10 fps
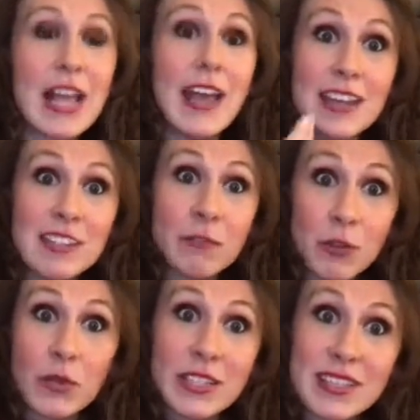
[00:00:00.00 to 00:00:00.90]
and different
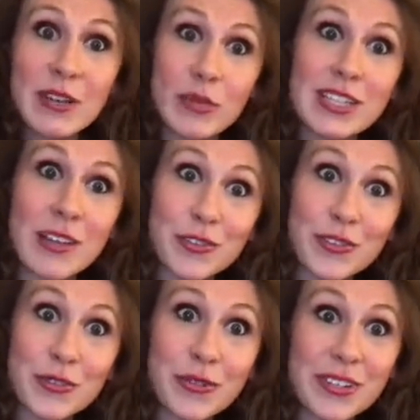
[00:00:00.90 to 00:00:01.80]
ways that we tell
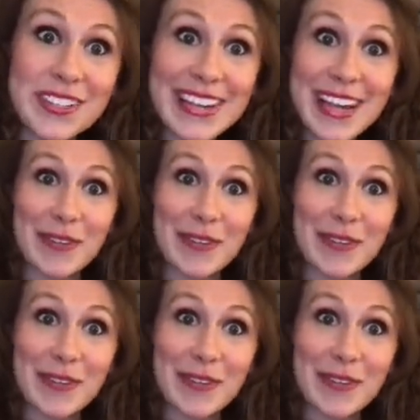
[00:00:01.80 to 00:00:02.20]
stories now,